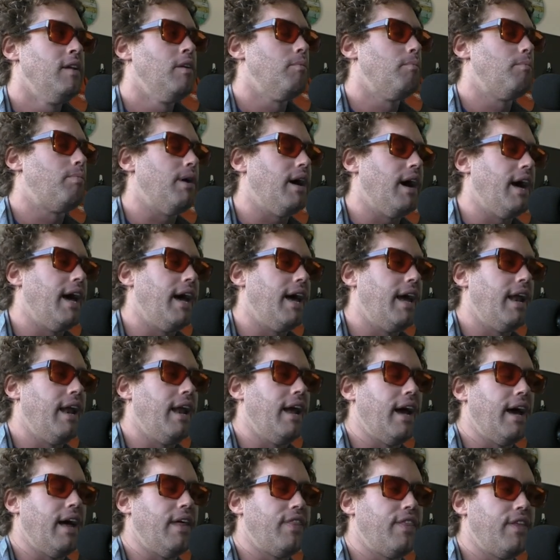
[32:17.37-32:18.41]
but
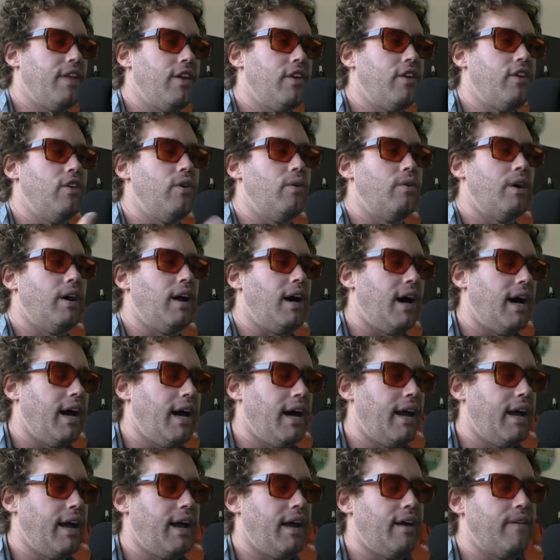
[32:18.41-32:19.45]
I think you and
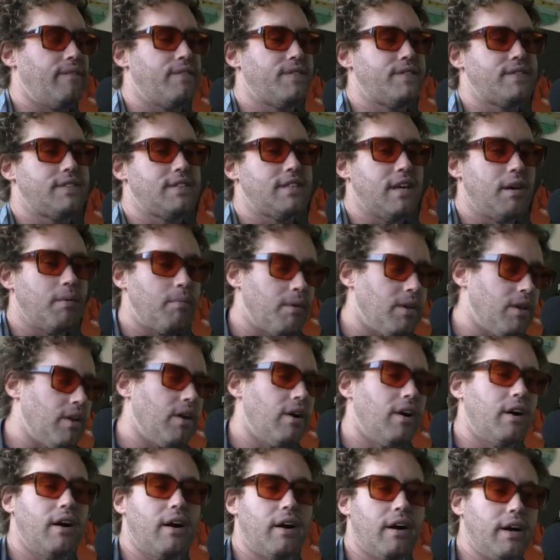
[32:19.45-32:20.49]
I have
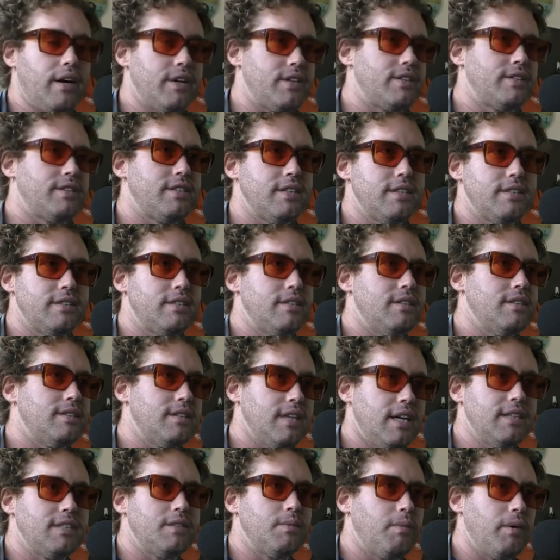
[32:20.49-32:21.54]
similar-ish
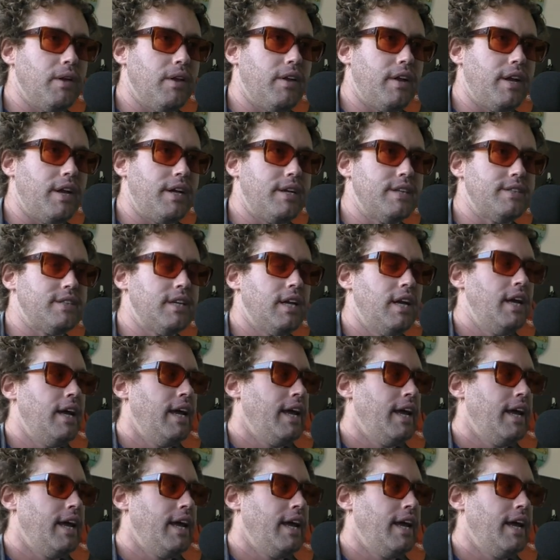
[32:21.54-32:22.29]
sensibilities,